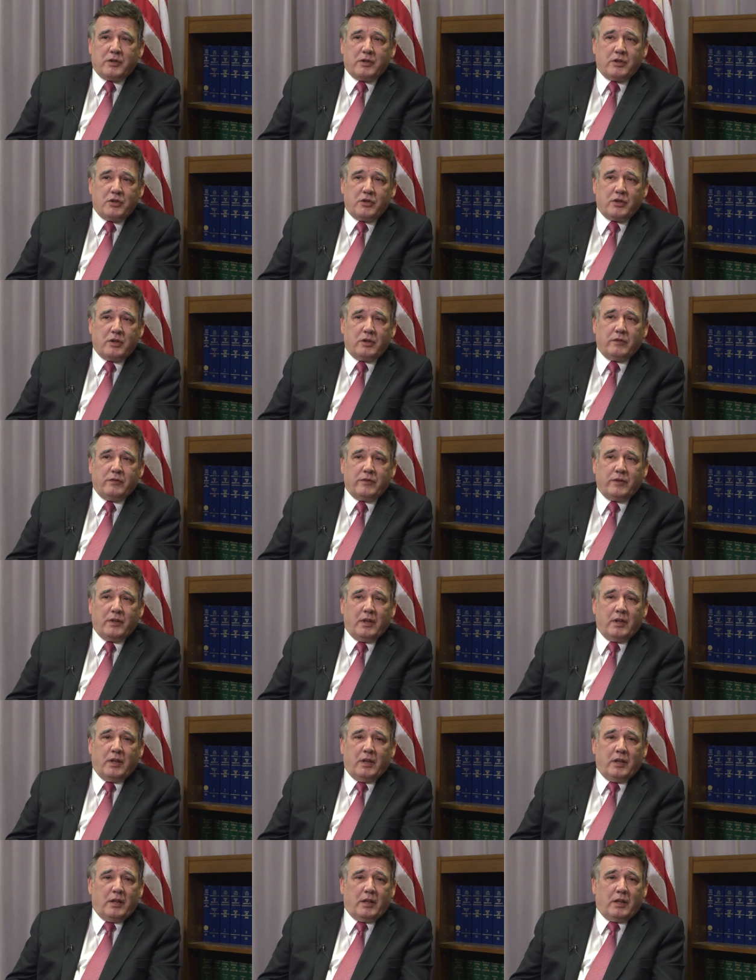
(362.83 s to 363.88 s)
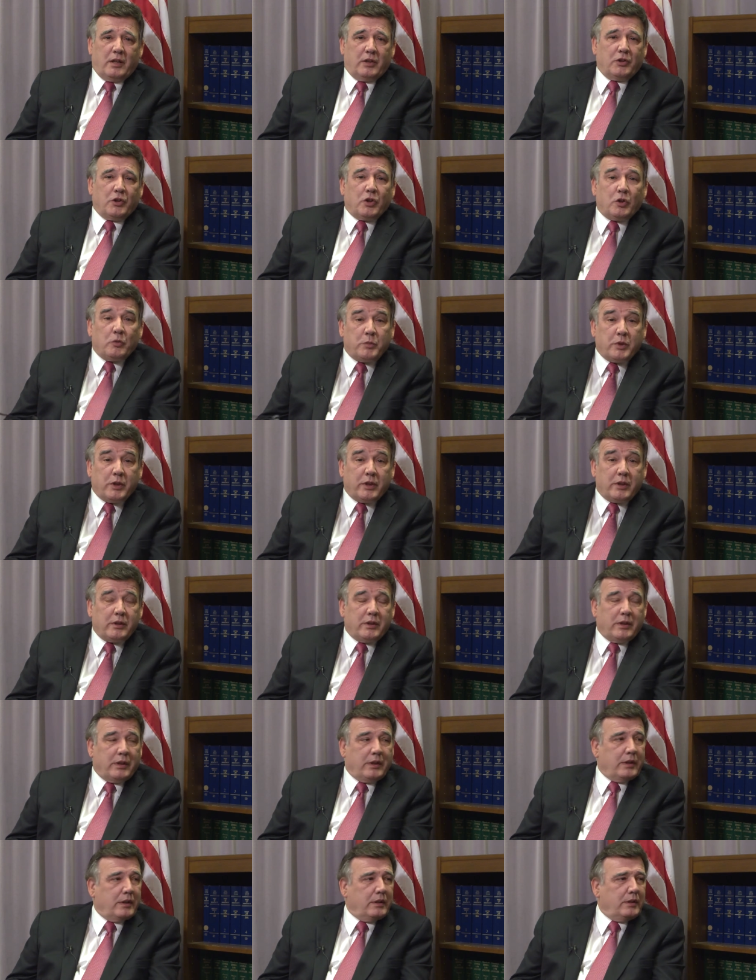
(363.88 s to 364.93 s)
Initiative a little bit,
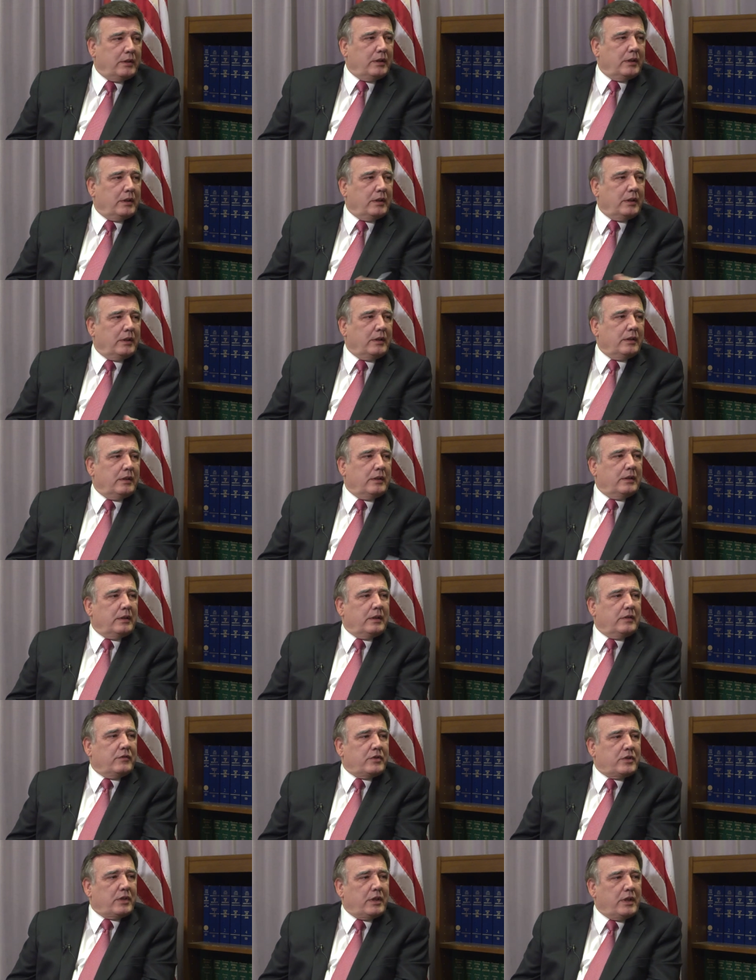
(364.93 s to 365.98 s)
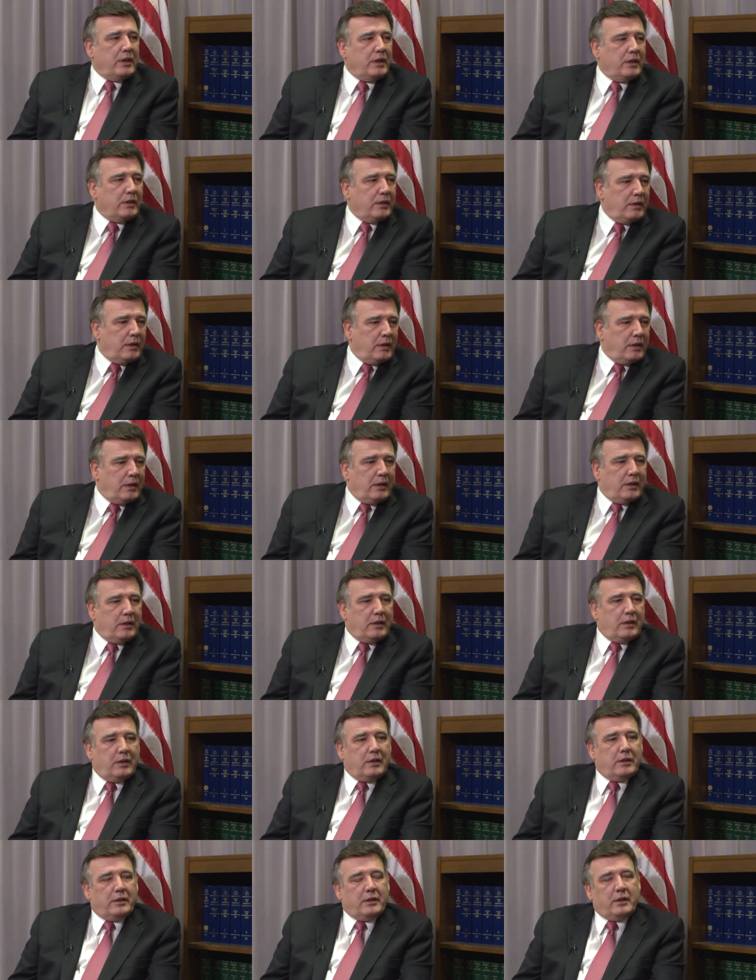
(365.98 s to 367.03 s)
and have seen it
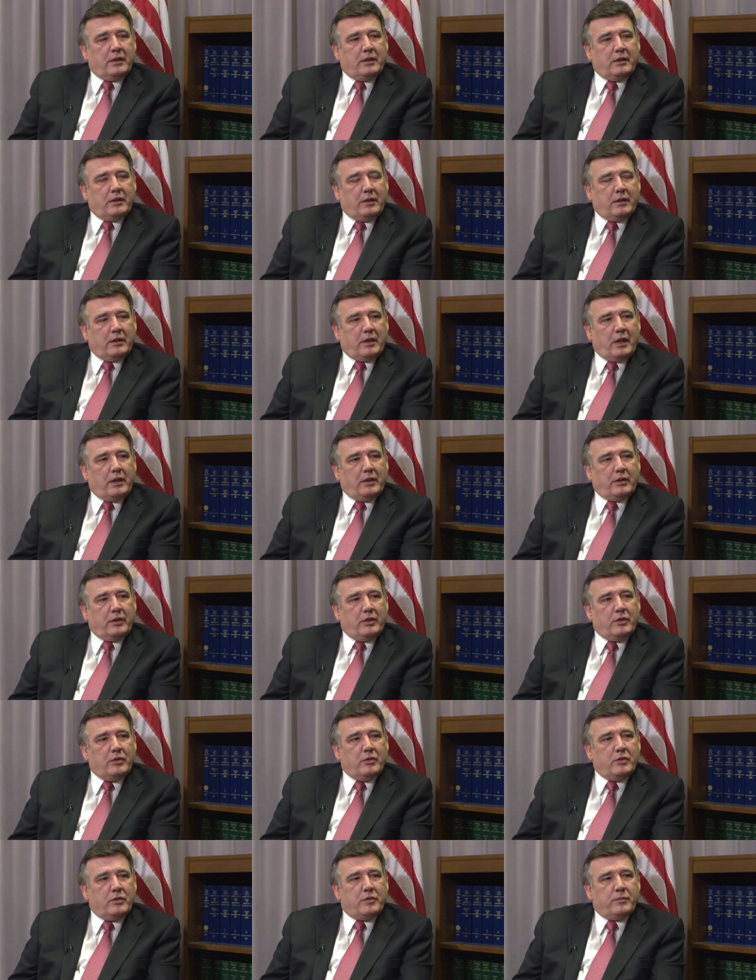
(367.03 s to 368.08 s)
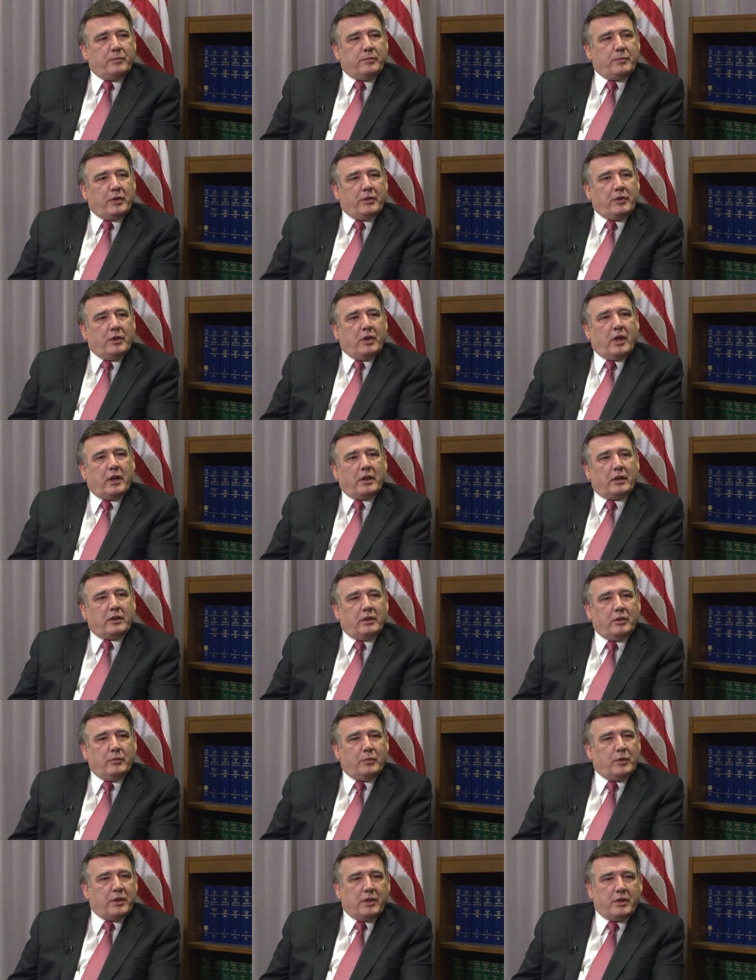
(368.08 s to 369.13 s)
on the nightly news
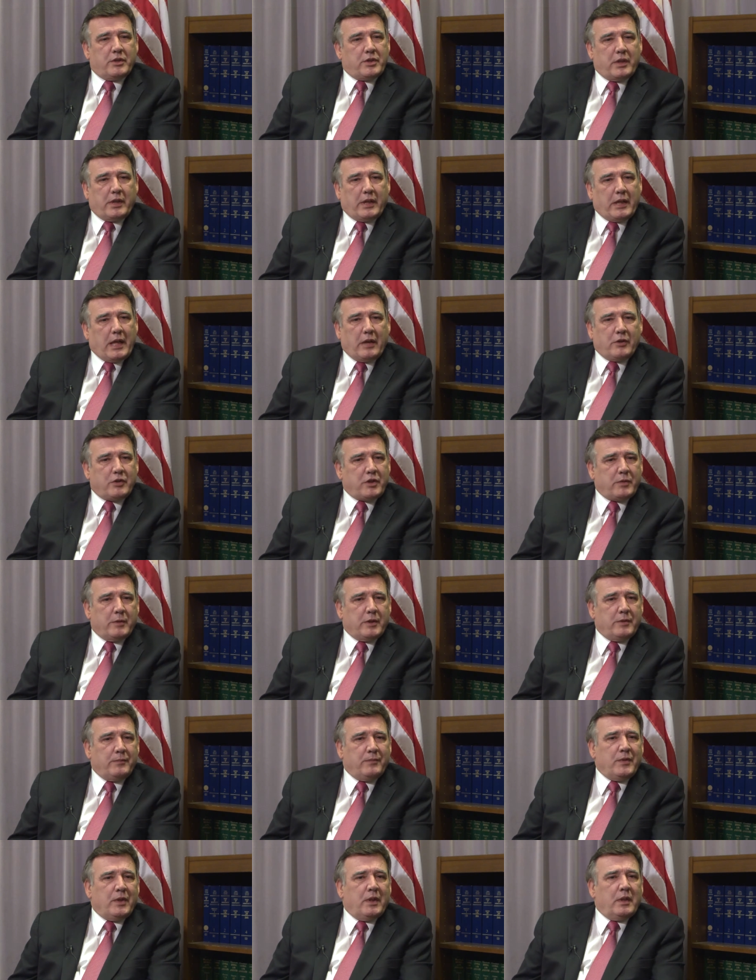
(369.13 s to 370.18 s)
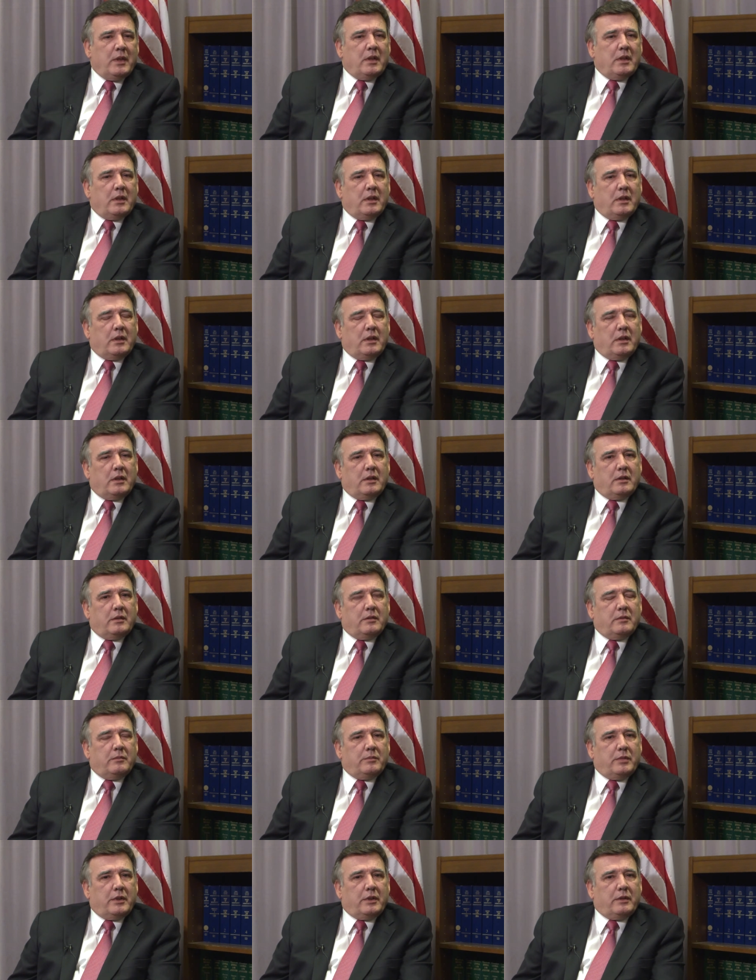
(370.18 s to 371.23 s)
periodically when there's an announcement.
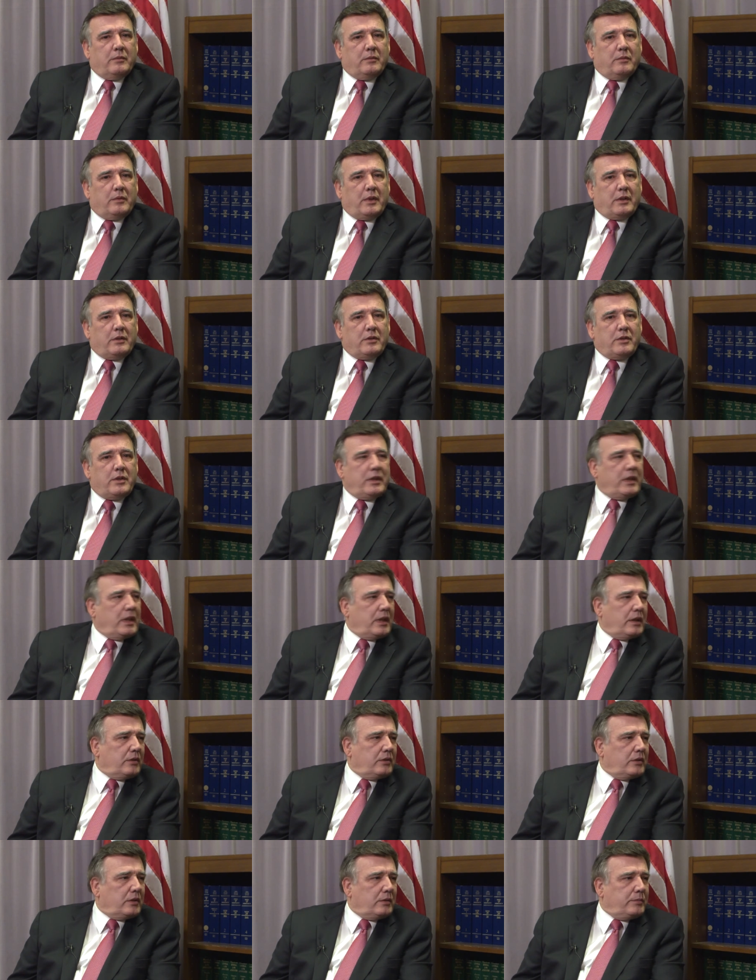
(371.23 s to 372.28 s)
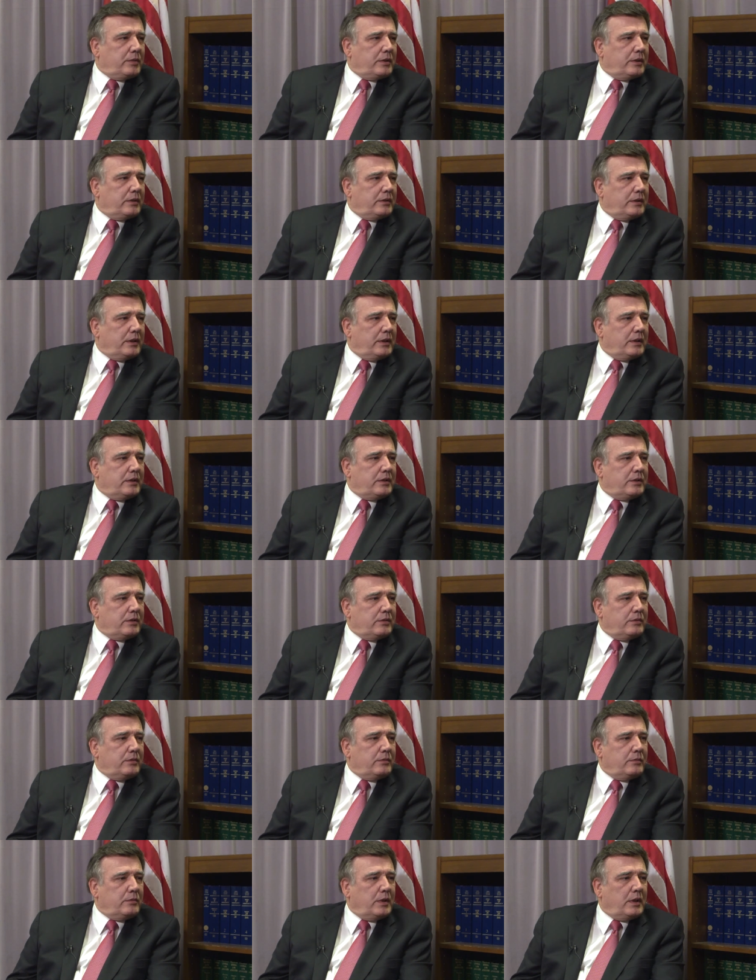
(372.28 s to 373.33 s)
But why don't you get a little bit
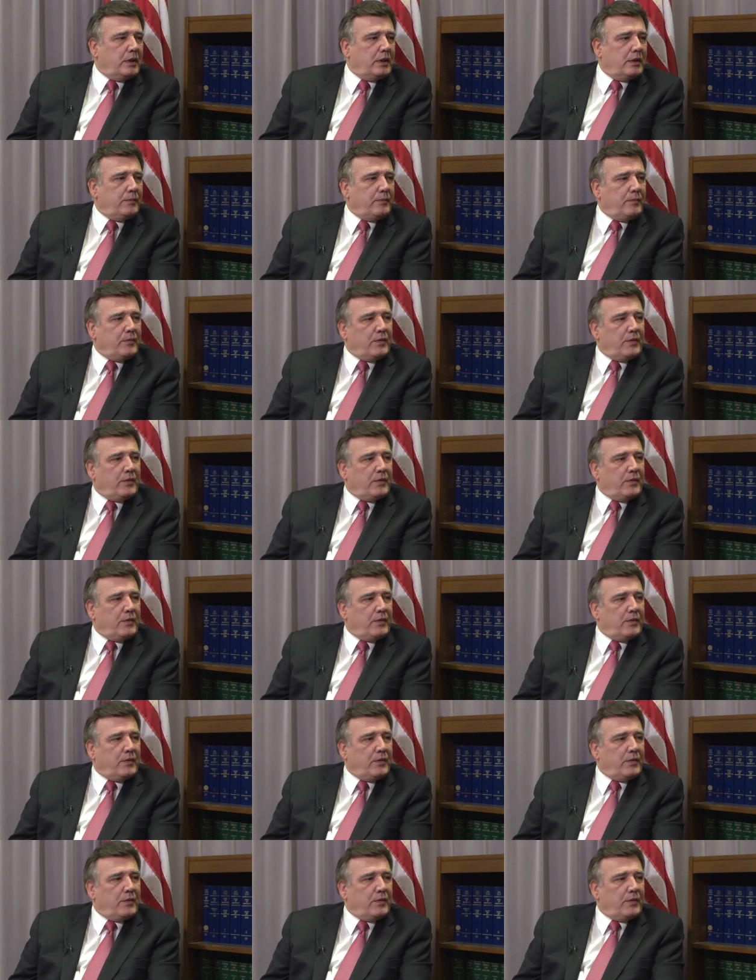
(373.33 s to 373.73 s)
into